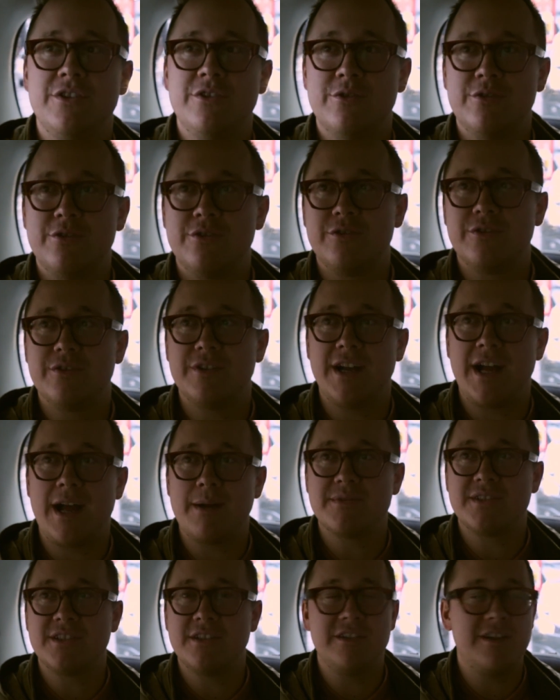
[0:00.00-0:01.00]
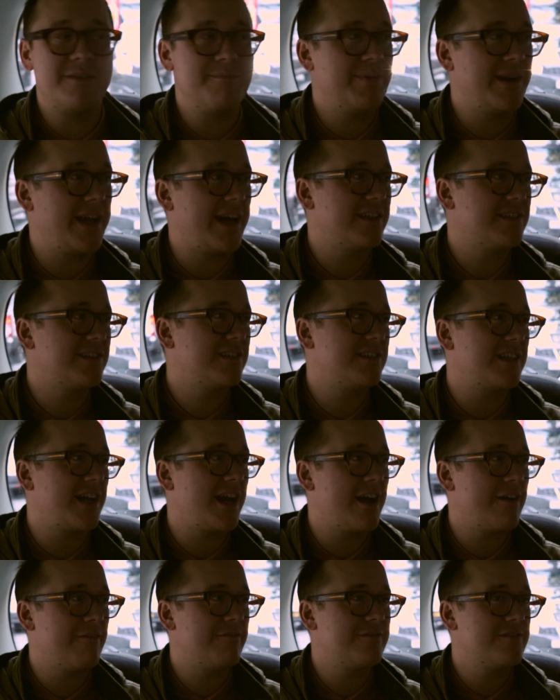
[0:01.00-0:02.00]
you're absolutely blessed to
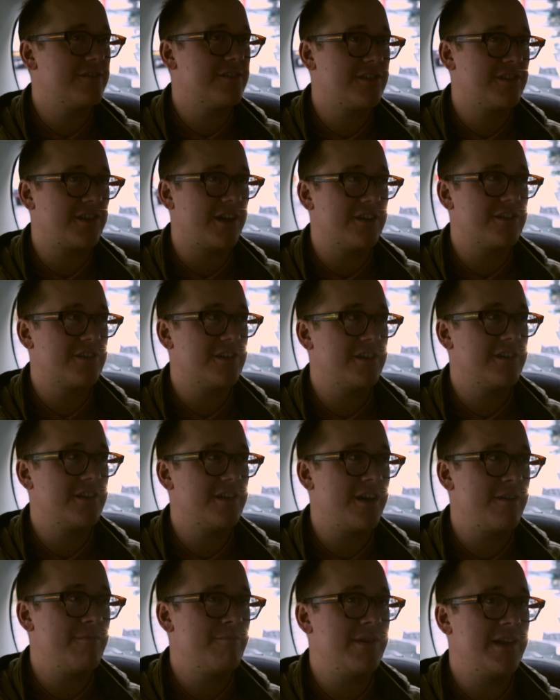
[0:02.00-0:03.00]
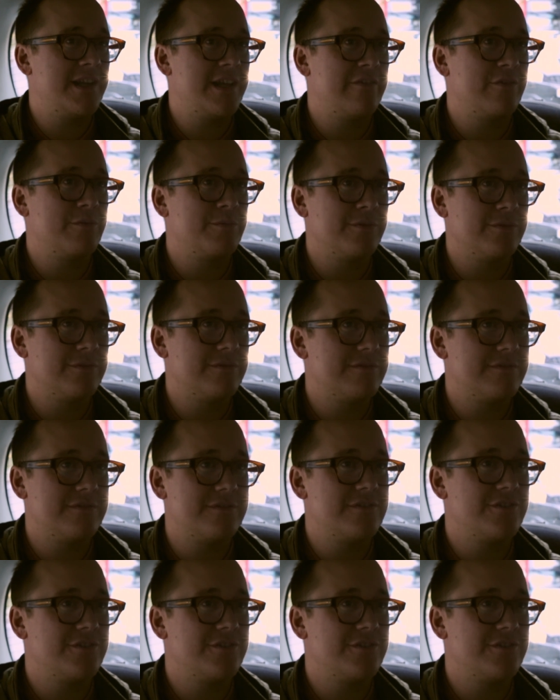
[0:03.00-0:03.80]
have such an unbelievable